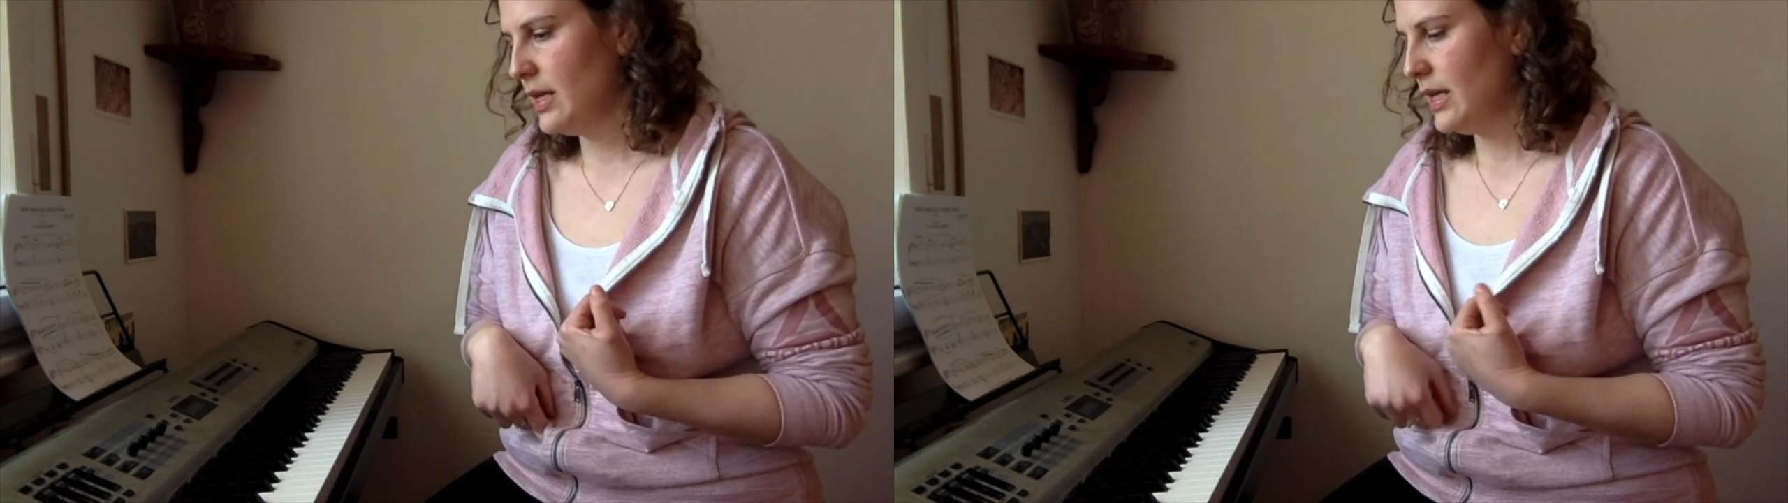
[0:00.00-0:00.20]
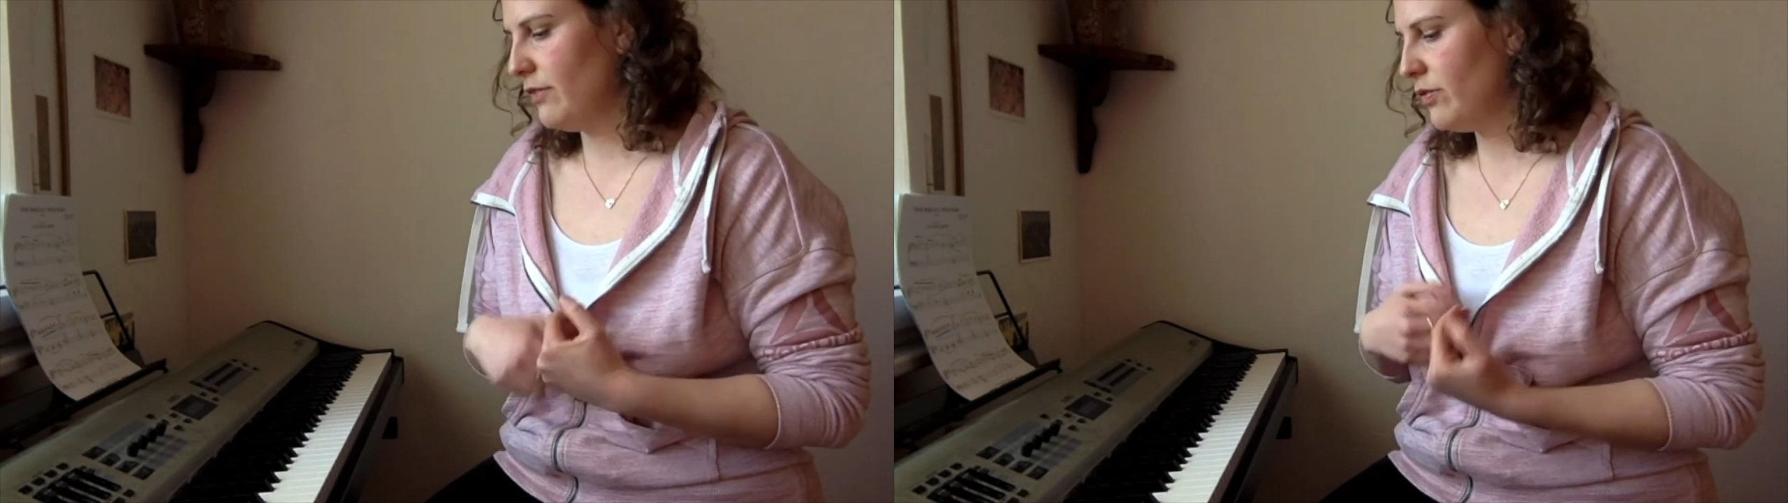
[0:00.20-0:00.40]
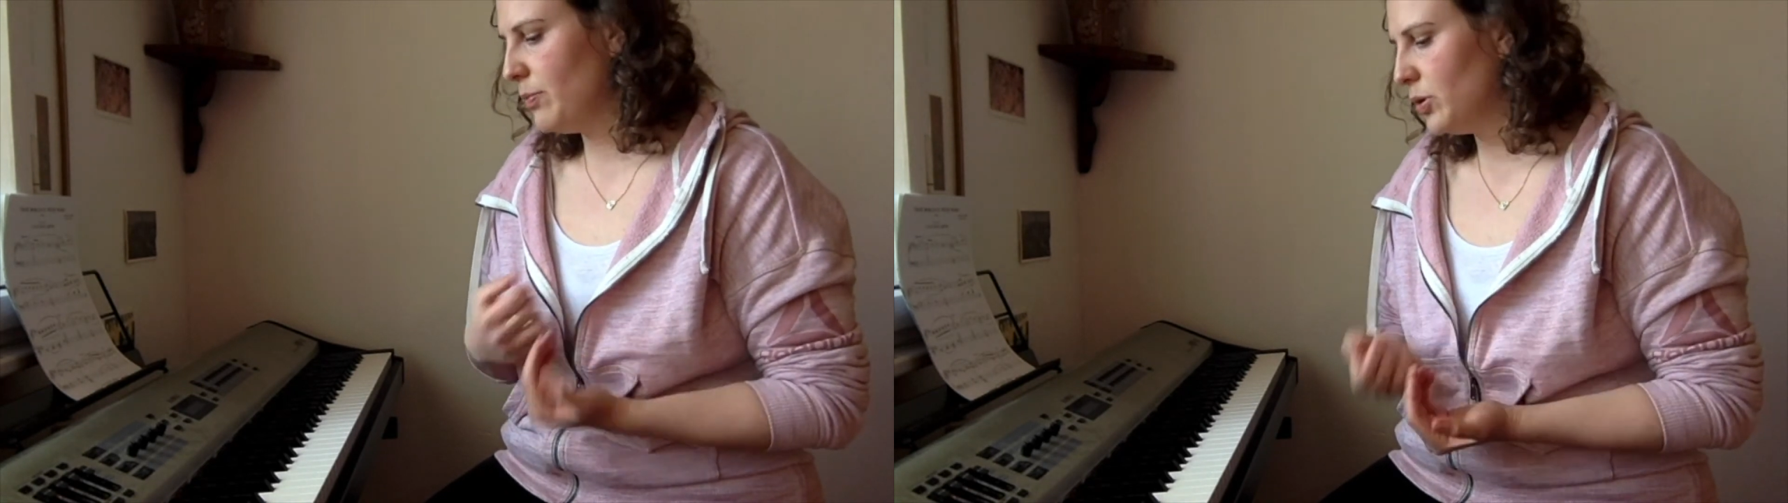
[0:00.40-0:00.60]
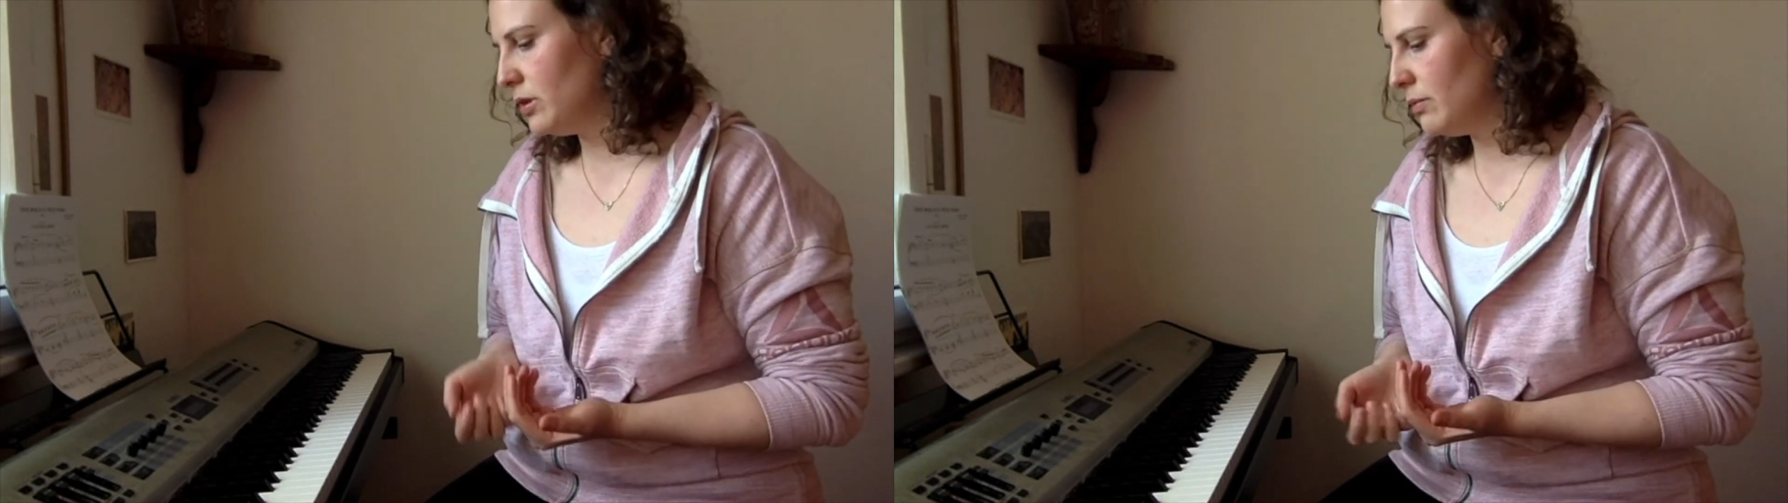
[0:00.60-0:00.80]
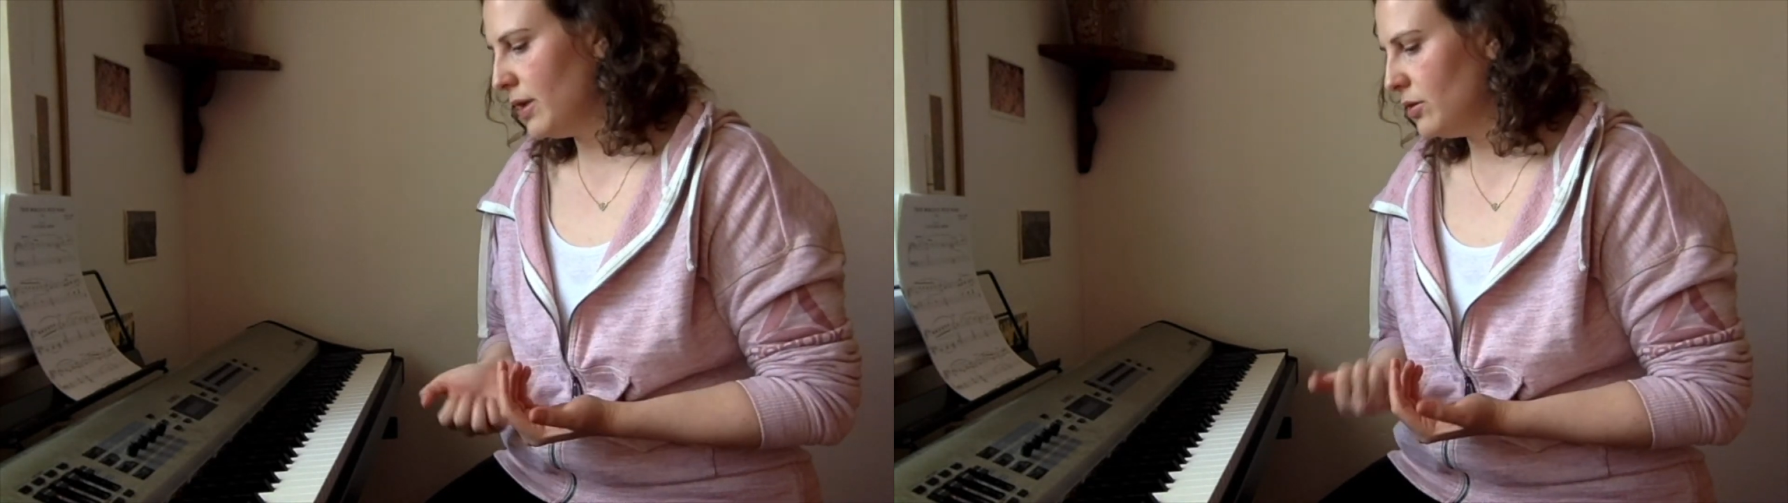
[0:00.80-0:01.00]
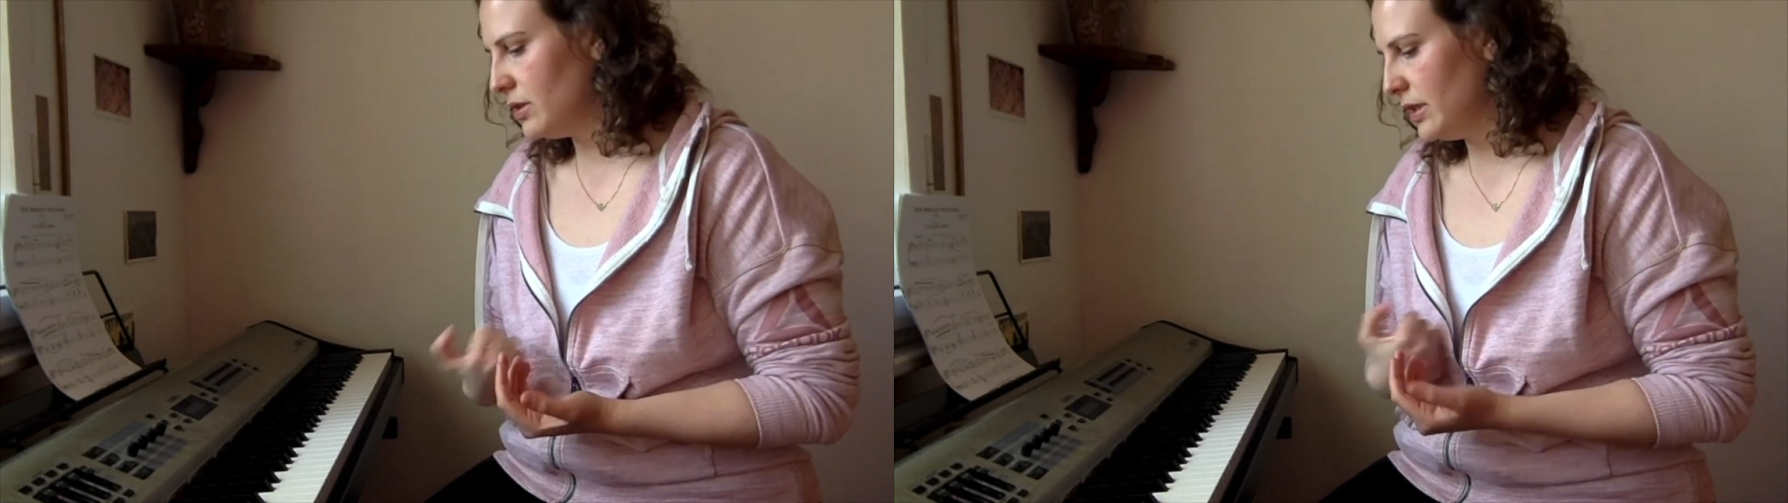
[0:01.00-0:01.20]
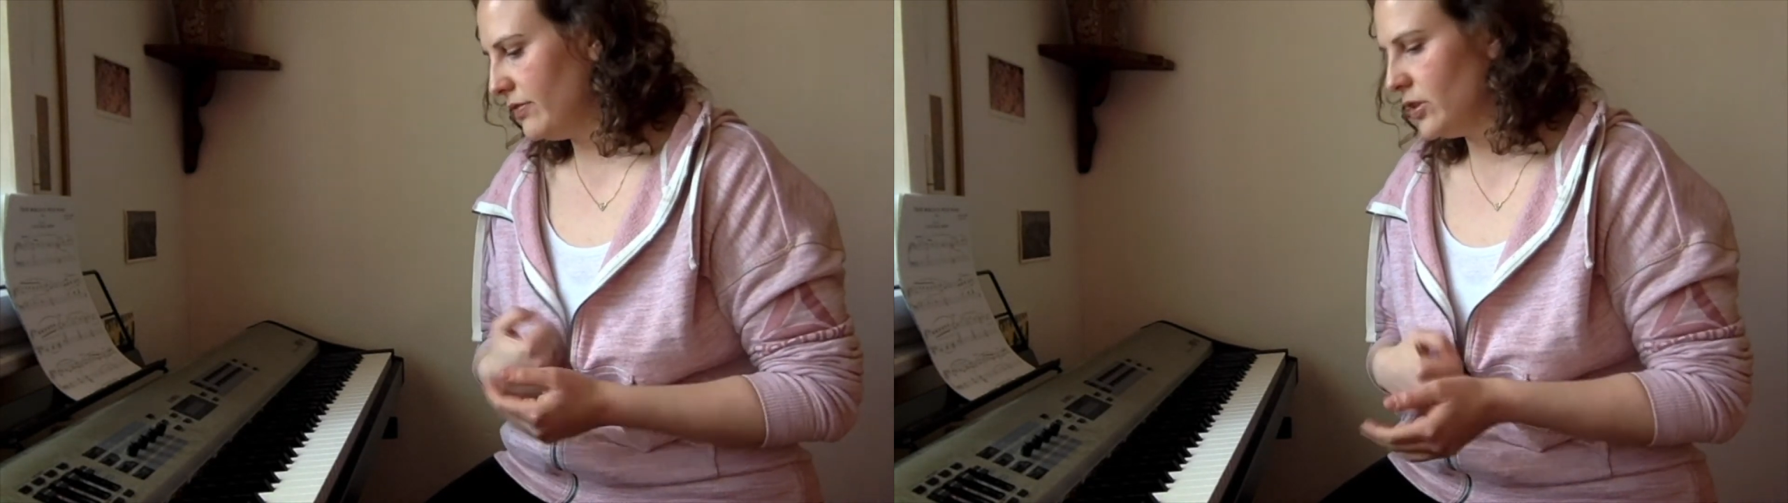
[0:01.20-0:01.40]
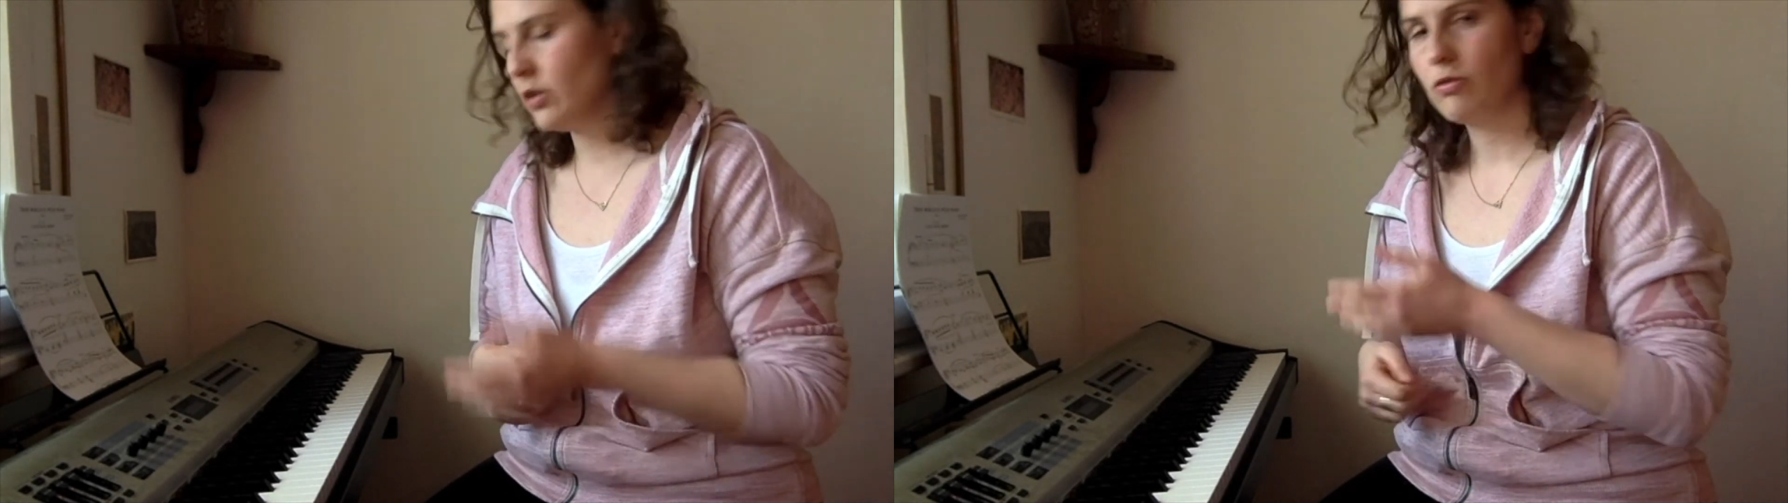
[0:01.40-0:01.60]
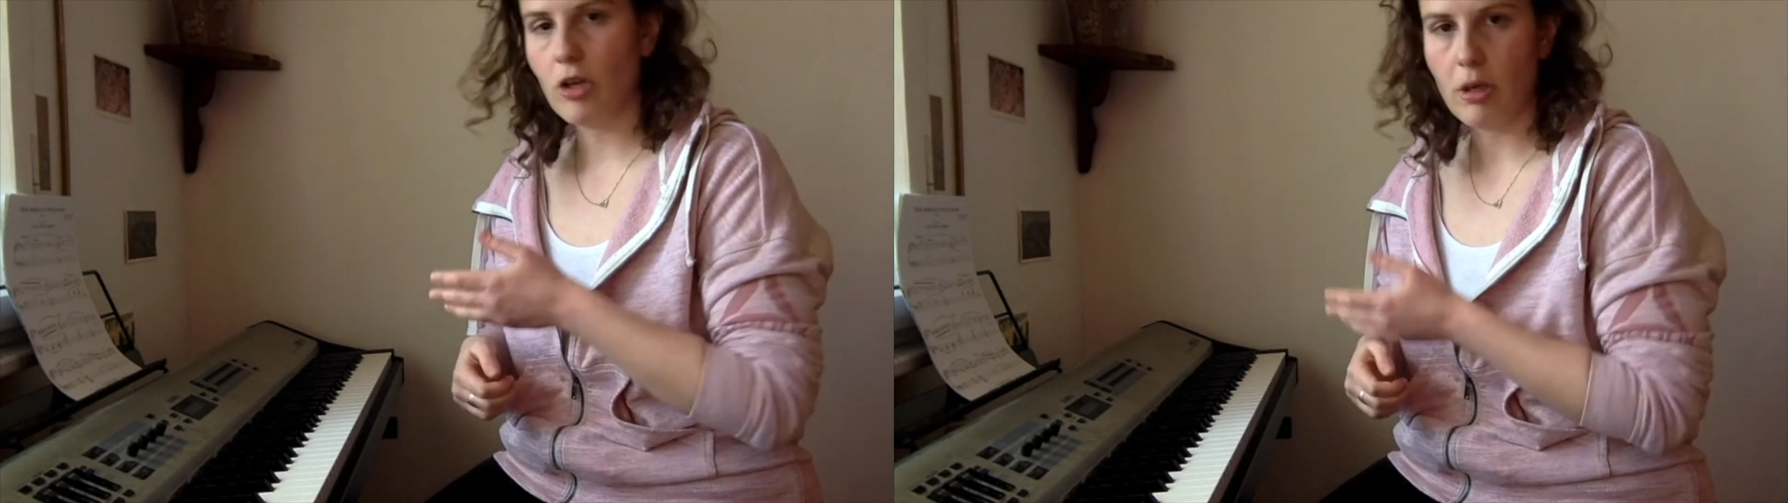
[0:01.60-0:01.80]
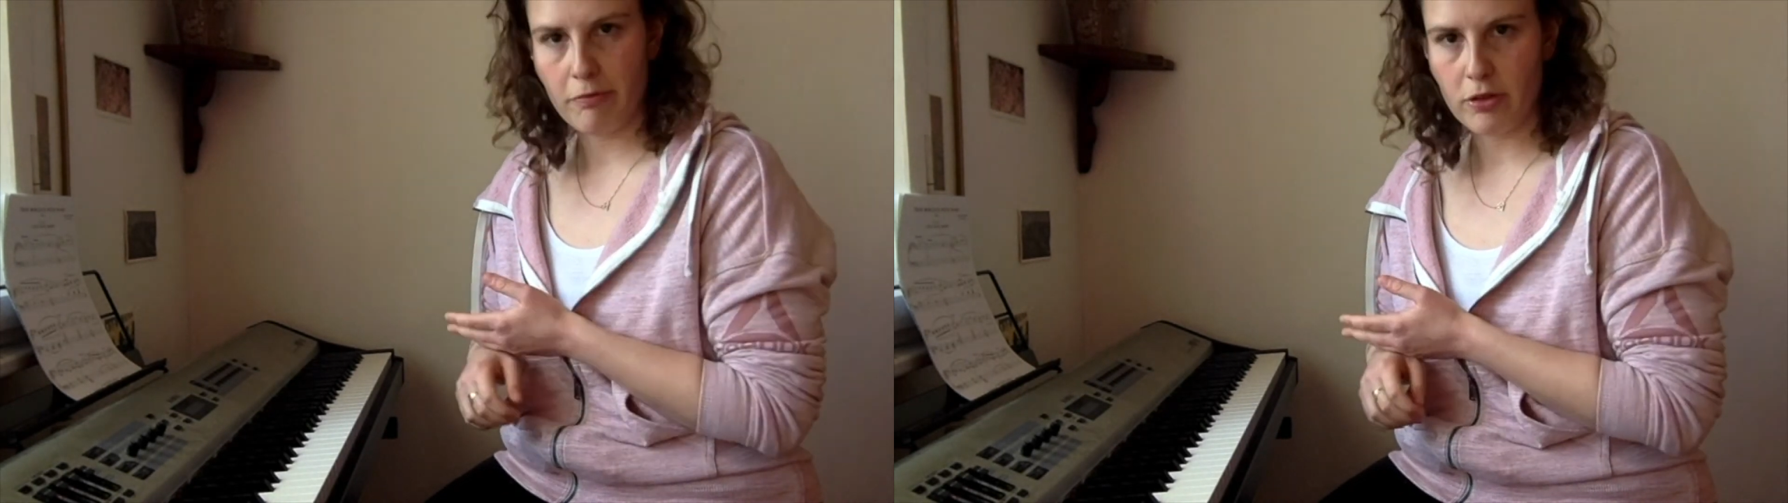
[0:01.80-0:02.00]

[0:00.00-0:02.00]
If you put the melody even on top,